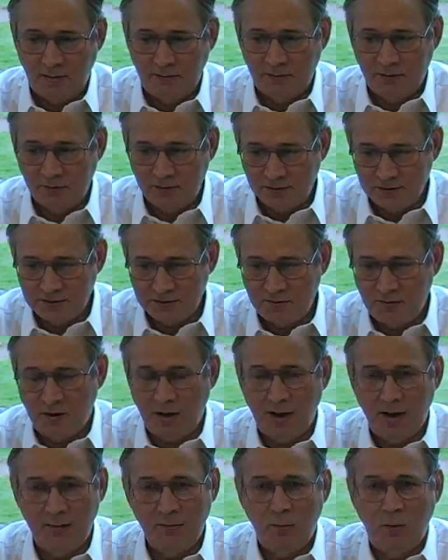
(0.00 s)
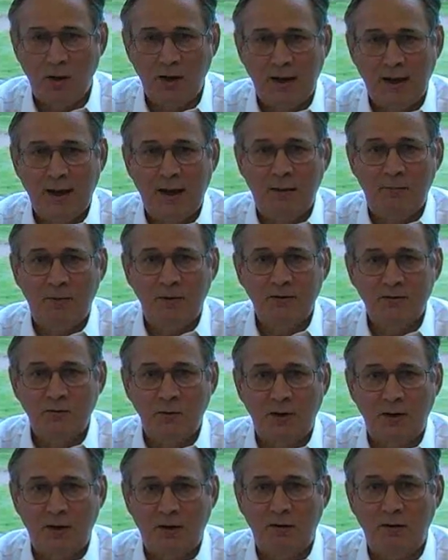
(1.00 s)
to describe what happens
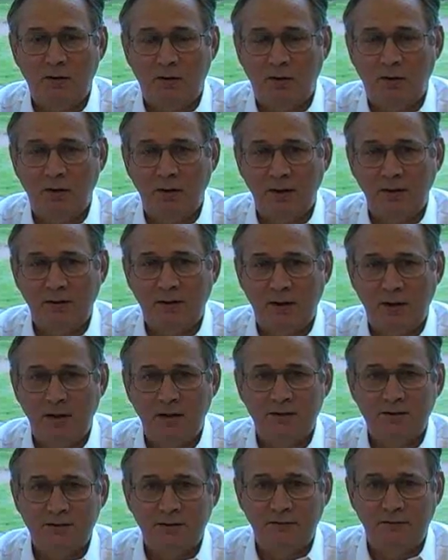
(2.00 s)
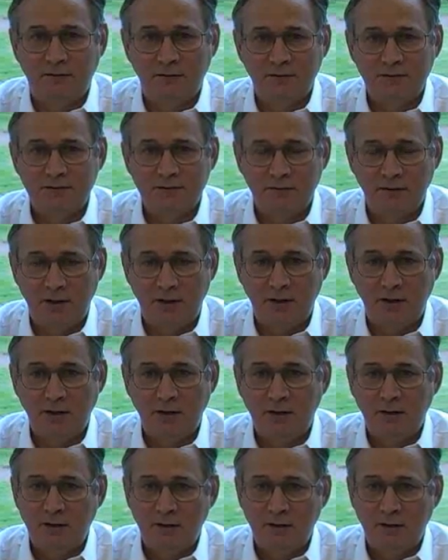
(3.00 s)
when an alcoholic takes the first drink.